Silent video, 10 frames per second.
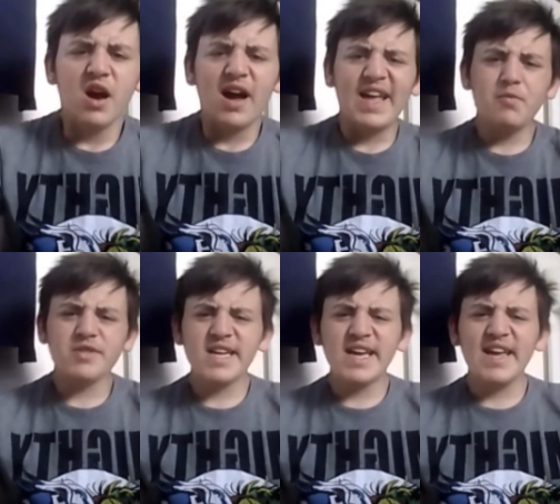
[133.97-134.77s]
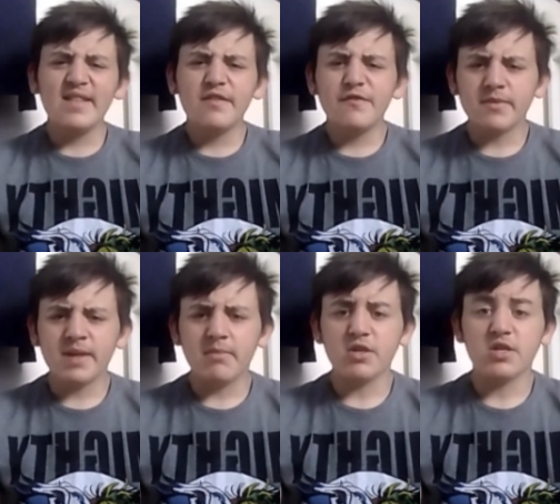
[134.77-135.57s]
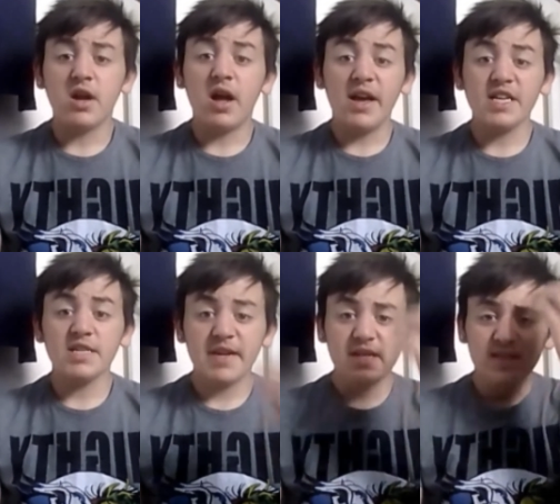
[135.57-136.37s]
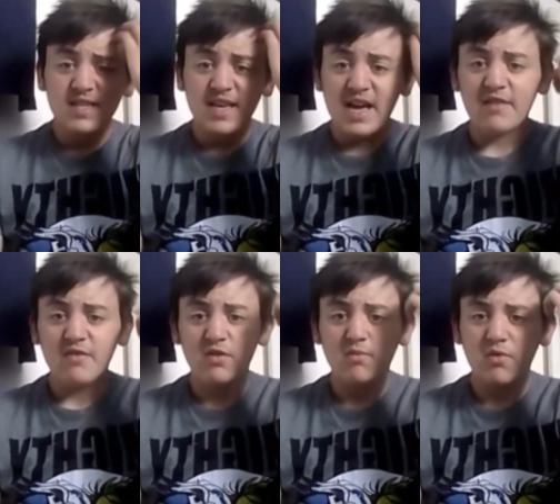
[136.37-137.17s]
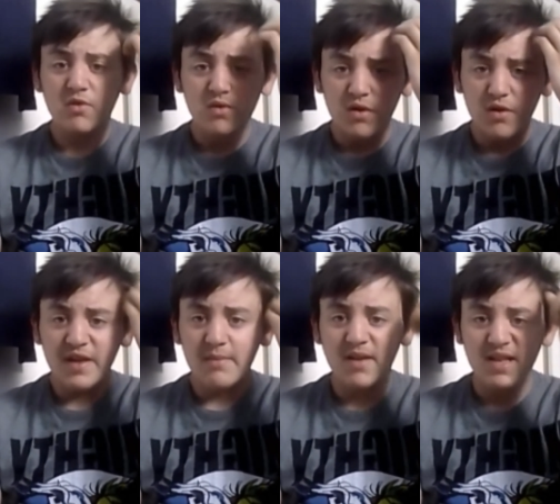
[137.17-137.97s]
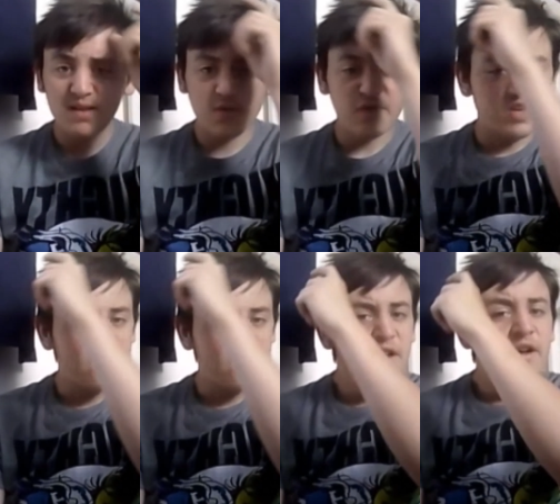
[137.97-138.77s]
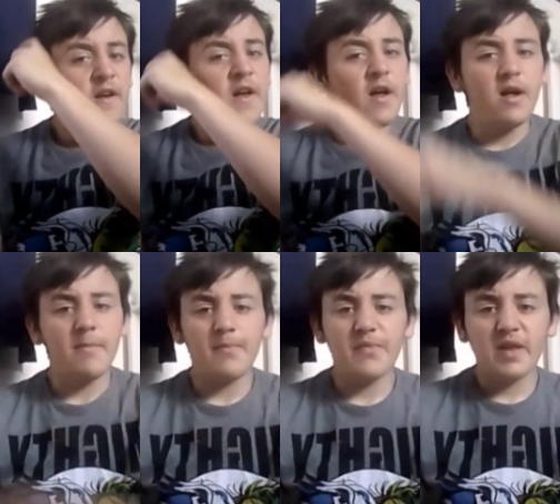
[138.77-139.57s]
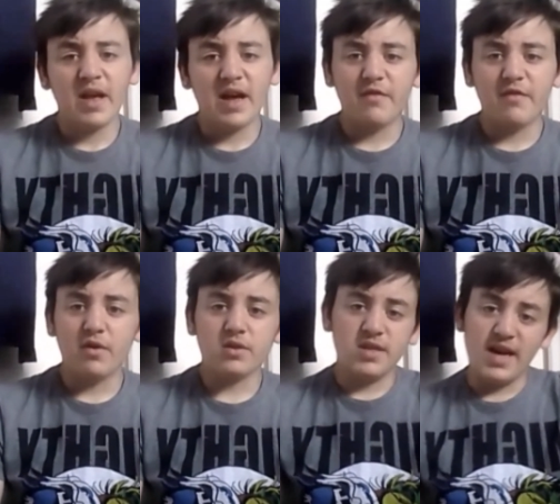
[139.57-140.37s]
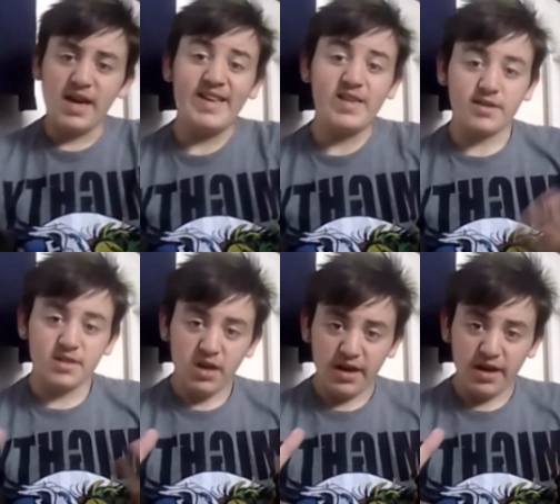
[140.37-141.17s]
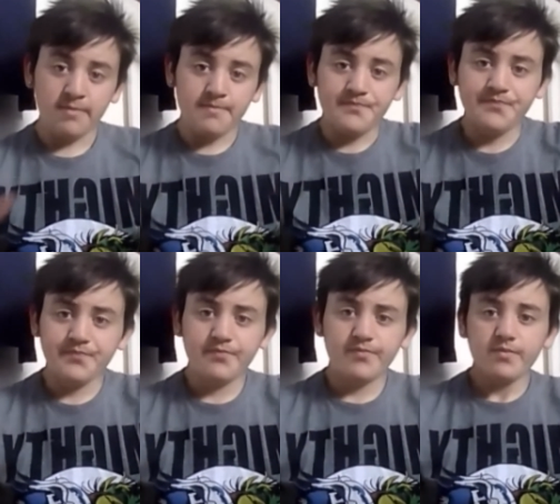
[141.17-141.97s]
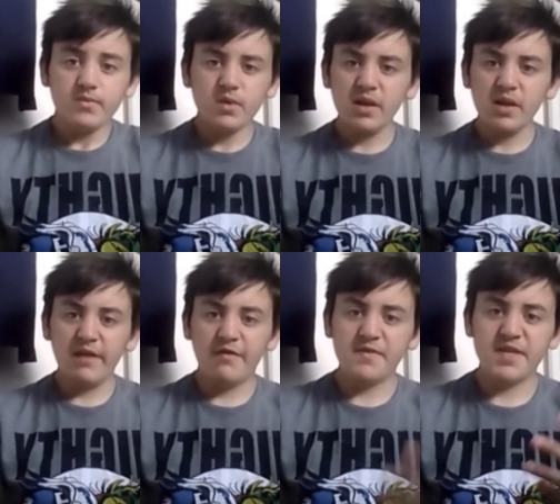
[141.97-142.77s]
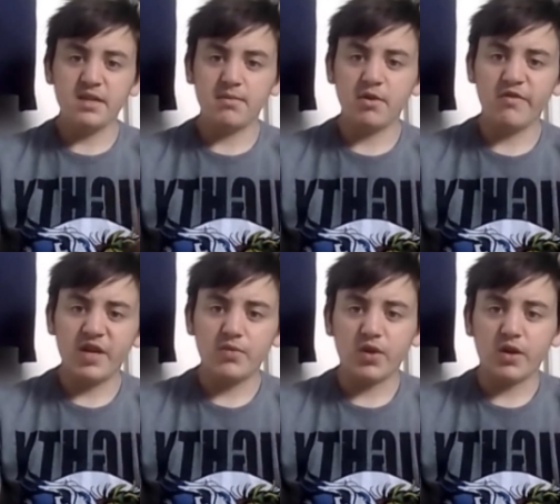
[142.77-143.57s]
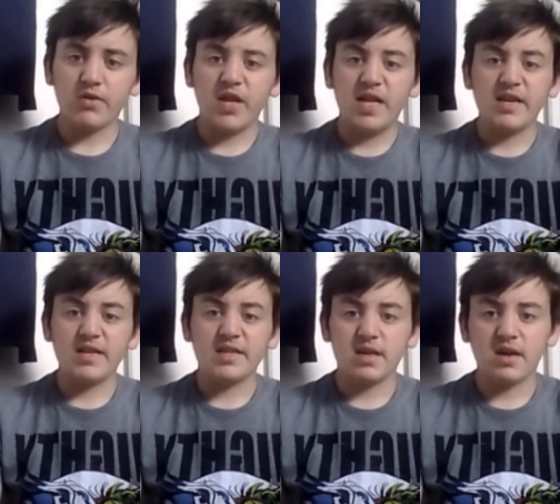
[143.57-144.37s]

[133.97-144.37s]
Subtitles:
he wasn't in the film that much, and I expected to see a hell of a lot more of him in the movie. And of course, yeah, he does die. If you've seen the movie, you'll know that he is